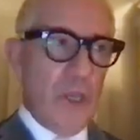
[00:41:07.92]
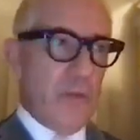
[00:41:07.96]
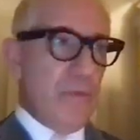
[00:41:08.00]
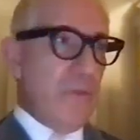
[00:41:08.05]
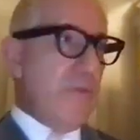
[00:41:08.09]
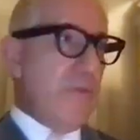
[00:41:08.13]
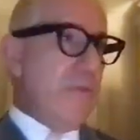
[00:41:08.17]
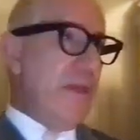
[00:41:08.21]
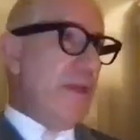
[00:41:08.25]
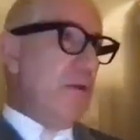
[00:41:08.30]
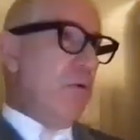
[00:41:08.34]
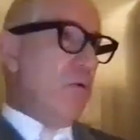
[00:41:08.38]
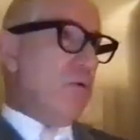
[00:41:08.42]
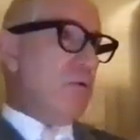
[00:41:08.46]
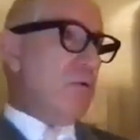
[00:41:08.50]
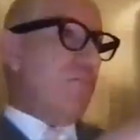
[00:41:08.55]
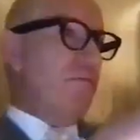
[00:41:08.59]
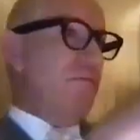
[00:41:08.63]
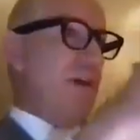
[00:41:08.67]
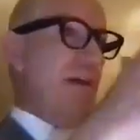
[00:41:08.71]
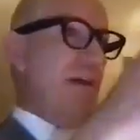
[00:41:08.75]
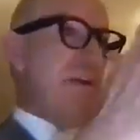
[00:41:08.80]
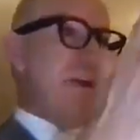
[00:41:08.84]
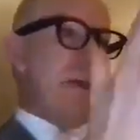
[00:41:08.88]
that they looked
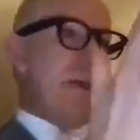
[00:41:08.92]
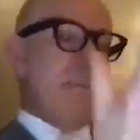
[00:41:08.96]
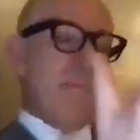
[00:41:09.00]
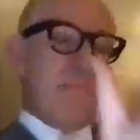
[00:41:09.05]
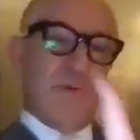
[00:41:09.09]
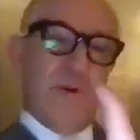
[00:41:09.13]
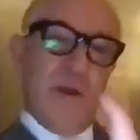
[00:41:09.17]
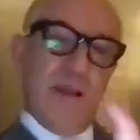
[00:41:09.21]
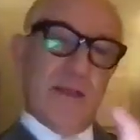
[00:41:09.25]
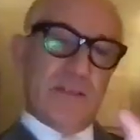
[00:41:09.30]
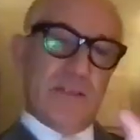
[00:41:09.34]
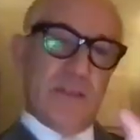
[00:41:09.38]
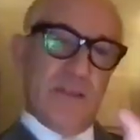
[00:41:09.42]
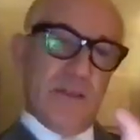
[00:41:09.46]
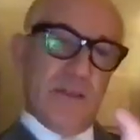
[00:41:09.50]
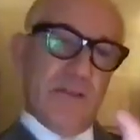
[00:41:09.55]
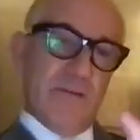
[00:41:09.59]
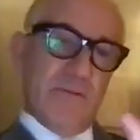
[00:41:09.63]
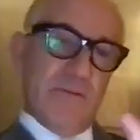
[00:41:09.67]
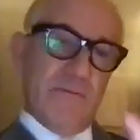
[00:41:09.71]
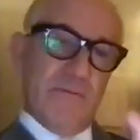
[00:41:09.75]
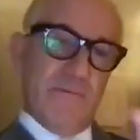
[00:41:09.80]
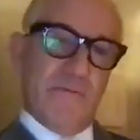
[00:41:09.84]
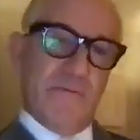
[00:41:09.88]
very
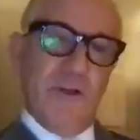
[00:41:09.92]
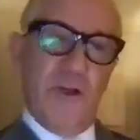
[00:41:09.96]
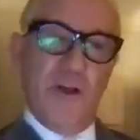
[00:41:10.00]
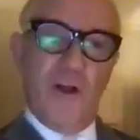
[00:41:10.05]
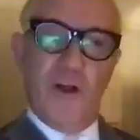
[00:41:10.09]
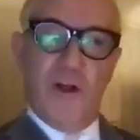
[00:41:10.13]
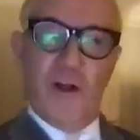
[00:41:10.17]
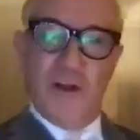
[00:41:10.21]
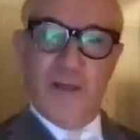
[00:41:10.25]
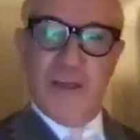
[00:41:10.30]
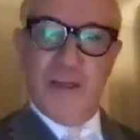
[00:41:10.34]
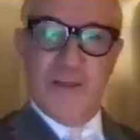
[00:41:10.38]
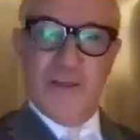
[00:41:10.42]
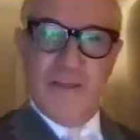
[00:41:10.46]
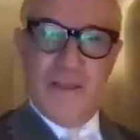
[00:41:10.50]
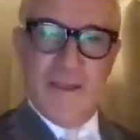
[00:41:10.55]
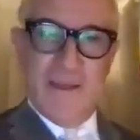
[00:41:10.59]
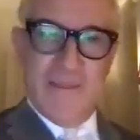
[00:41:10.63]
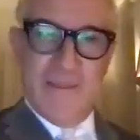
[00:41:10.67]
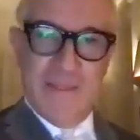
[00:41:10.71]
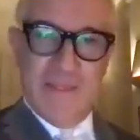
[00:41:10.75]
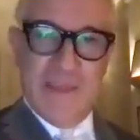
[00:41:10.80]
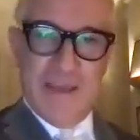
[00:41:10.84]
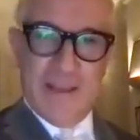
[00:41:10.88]
impressive
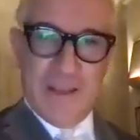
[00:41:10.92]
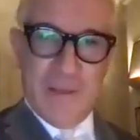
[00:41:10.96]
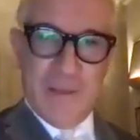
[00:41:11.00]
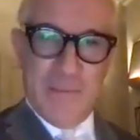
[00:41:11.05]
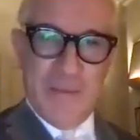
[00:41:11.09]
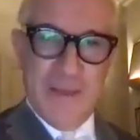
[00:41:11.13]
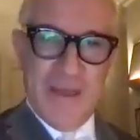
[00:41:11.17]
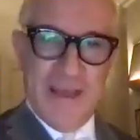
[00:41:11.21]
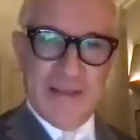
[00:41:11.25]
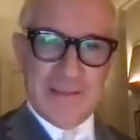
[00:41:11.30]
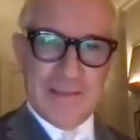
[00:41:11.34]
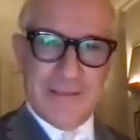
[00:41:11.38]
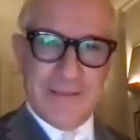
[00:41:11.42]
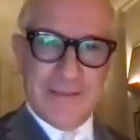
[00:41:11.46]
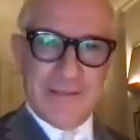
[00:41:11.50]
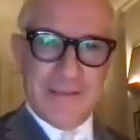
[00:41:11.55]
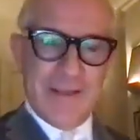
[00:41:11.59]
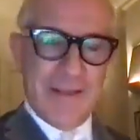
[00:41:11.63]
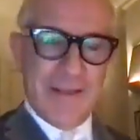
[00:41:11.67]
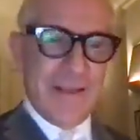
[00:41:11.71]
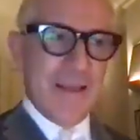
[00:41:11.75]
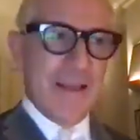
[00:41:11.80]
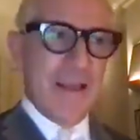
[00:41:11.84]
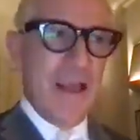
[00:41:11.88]
in their
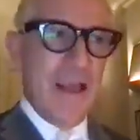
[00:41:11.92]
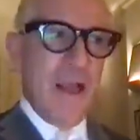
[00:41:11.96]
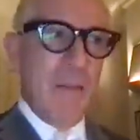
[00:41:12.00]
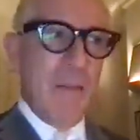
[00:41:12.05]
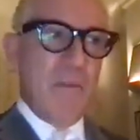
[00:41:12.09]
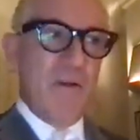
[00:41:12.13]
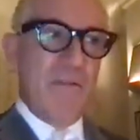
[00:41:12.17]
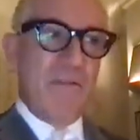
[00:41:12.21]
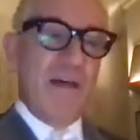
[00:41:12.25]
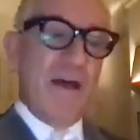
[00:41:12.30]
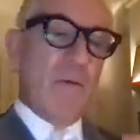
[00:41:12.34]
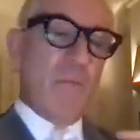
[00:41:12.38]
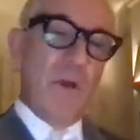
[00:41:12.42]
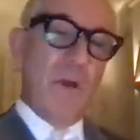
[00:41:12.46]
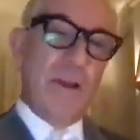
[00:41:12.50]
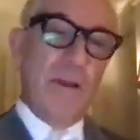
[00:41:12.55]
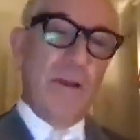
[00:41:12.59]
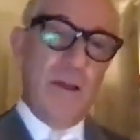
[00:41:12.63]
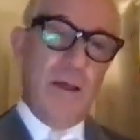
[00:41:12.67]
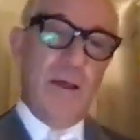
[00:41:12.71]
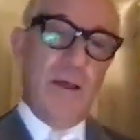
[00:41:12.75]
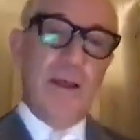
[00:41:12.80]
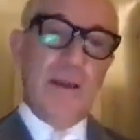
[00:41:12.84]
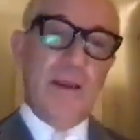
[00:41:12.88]
capacity, but then we're
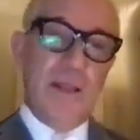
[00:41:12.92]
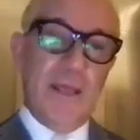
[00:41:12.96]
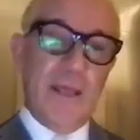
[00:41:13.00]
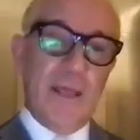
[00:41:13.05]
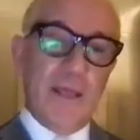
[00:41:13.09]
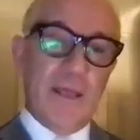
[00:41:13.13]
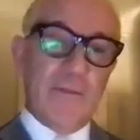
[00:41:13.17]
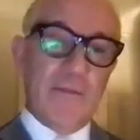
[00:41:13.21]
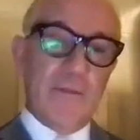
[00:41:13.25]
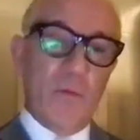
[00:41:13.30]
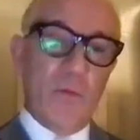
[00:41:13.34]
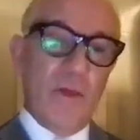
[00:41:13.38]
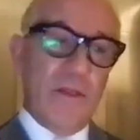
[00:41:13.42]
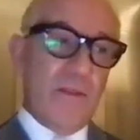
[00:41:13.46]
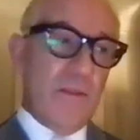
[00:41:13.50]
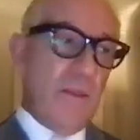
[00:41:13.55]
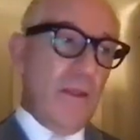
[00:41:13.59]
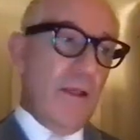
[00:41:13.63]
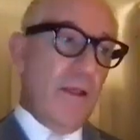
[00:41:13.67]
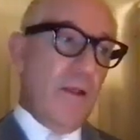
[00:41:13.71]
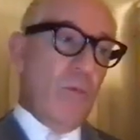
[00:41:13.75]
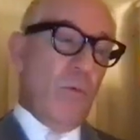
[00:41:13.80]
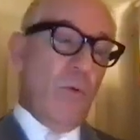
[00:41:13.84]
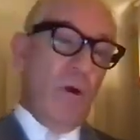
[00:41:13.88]
learning that
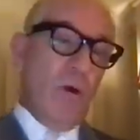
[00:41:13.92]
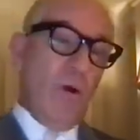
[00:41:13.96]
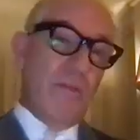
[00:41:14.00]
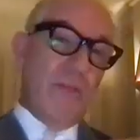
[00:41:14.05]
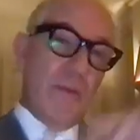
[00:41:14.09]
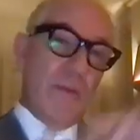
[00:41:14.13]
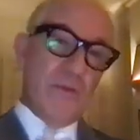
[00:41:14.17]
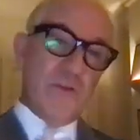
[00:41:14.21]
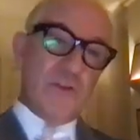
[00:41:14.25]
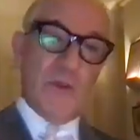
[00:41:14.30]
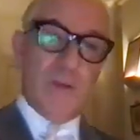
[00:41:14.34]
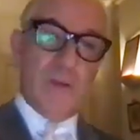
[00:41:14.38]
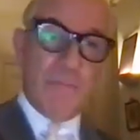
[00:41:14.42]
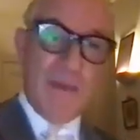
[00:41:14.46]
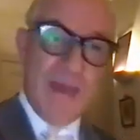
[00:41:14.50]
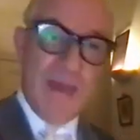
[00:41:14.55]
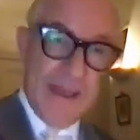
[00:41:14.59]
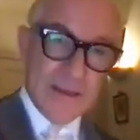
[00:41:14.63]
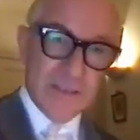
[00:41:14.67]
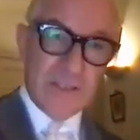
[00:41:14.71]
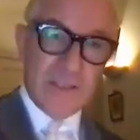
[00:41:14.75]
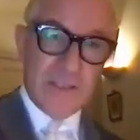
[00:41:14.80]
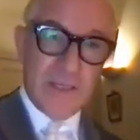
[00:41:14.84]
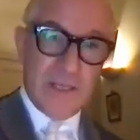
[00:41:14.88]
what they were doing
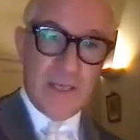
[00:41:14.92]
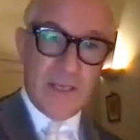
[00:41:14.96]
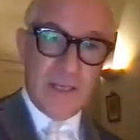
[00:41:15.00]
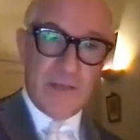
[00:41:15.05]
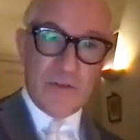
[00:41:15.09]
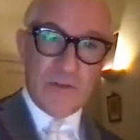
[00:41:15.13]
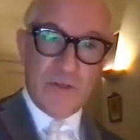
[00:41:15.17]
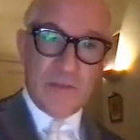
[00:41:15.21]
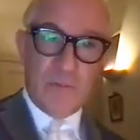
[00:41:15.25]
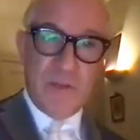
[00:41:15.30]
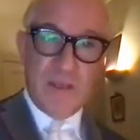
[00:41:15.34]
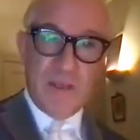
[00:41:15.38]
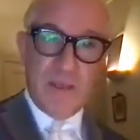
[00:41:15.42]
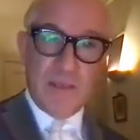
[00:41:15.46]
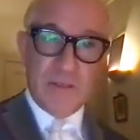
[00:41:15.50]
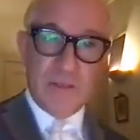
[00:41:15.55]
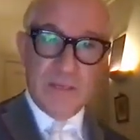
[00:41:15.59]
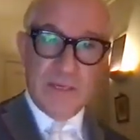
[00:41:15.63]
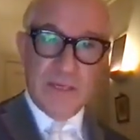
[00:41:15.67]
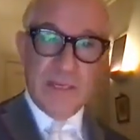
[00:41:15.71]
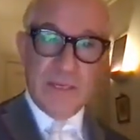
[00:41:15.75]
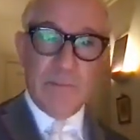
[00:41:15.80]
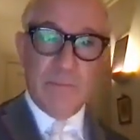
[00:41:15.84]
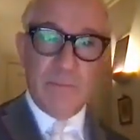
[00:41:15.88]
backstage is being
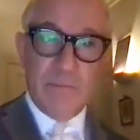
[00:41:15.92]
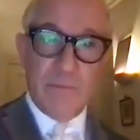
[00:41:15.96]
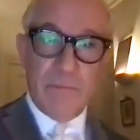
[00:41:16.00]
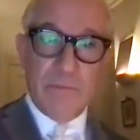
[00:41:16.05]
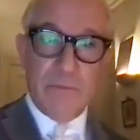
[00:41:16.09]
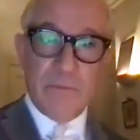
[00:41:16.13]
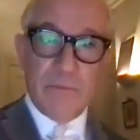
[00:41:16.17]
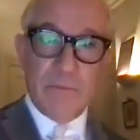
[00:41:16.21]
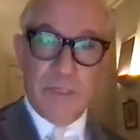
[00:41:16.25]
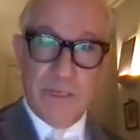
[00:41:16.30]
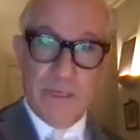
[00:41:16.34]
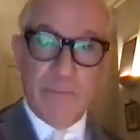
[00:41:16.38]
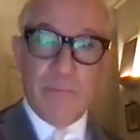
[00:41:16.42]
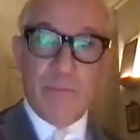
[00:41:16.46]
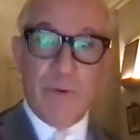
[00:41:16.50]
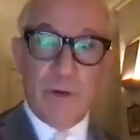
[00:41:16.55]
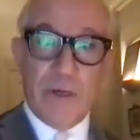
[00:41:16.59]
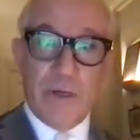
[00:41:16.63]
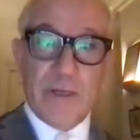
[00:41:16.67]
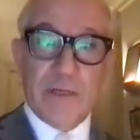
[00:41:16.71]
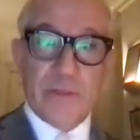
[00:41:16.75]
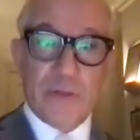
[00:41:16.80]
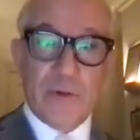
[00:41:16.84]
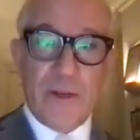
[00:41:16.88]

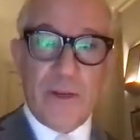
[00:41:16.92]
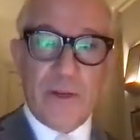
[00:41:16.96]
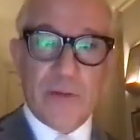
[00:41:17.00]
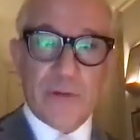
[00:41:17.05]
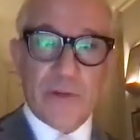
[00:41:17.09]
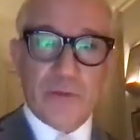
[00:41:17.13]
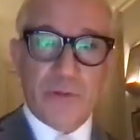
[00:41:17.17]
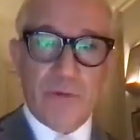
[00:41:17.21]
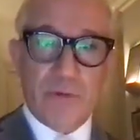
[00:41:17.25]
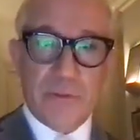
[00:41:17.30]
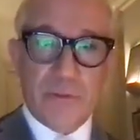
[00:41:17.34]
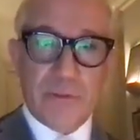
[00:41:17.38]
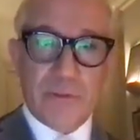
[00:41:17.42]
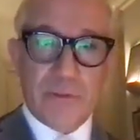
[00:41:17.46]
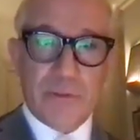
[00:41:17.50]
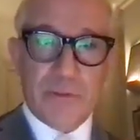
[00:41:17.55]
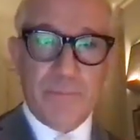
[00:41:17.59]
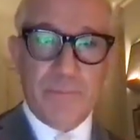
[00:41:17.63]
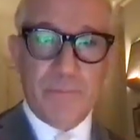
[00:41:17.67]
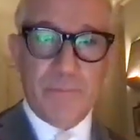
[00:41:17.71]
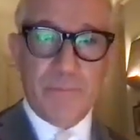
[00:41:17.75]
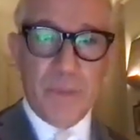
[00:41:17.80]
deliberately treacherous.